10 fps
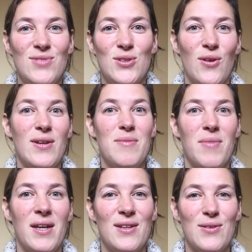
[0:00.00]
you don't need
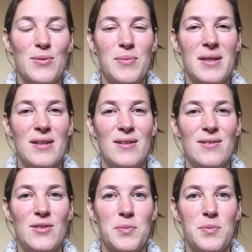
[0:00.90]
money to be